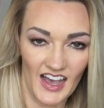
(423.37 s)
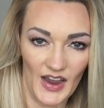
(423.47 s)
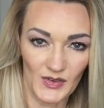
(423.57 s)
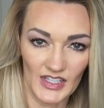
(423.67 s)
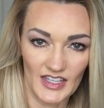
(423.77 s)

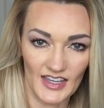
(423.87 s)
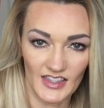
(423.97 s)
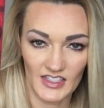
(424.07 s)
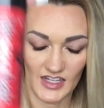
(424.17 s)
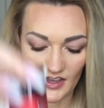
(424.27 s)
I really like
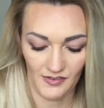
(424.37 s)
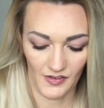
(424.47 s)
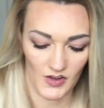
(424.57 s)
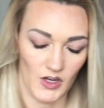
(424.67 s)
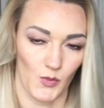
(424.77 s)
this stuff.
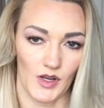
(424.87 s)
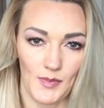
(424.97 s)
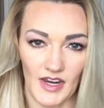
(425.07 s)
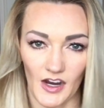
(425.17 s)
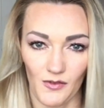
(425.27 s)
You want to
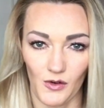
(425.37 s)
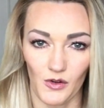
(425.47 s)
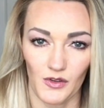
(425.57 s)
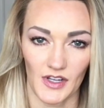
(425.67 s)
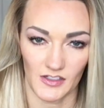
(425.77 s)
be
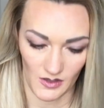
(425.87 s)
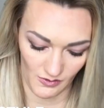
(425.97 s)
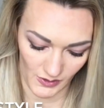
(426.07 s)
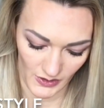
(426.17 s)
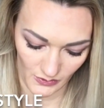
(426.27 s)
careful not to
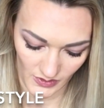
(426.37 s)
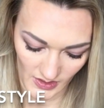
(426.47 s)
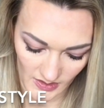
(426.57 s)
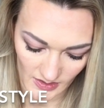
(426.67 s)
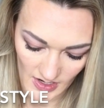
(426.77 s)
overuse
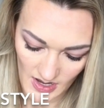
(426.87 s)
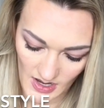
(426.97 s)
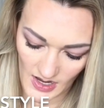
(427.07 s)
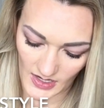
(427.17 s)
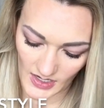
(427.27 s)
it.
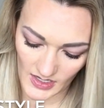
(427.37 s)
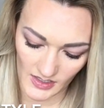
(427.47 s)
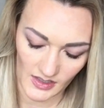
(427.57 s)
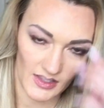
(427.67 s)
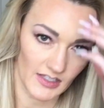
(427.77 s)

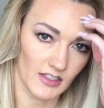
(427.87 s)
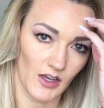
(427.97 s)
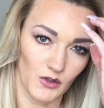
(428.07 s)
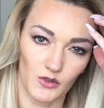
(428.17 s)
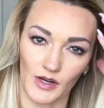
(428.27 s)
Again, this
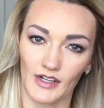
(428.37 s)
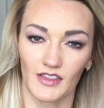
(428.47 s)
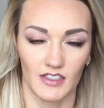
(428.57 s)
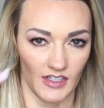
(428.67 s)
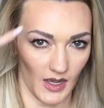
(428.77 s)
goes right
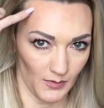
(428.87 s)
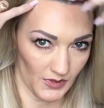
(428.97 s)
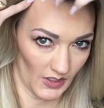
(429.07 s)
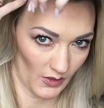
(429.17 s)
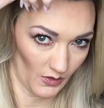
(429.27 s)
at the scalp,
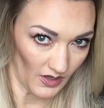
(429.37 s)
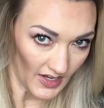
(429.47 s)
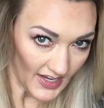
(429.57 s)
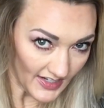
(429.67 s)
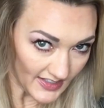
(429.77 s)
so
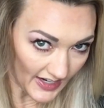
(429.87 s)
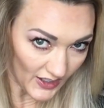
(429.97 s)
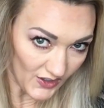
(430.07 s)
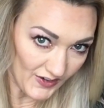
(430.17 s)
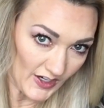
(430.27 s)

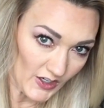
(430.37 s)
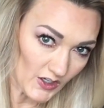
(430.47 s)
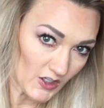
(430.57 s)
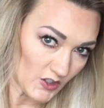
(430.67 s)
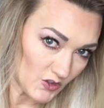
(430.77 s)
take your
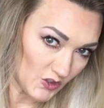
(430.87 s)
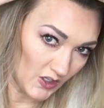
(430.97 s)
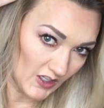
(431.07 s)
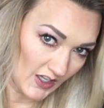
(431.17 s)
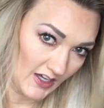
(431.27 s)
finger,
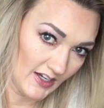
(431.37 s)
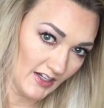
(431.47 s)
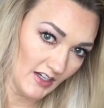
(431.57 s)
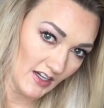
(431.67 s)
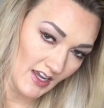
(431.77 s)
draw a
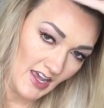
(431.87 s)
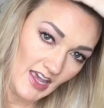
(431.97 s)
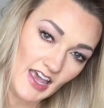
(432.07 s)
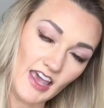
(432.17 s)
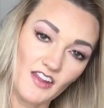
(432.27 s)
line,
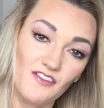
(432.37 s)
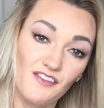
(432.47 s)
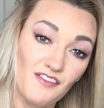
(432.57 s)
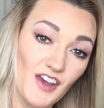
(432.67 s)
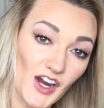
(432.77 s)
and
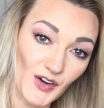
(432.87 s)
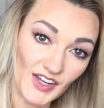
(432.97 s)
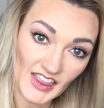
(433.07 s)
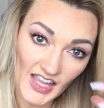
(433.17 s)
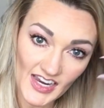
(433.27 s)

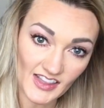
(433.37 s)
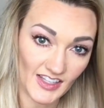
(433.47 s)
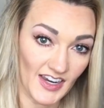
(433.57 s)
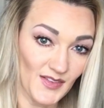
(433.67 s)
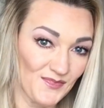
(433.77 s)
very
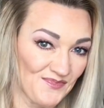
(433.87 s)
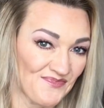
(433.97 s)
lightly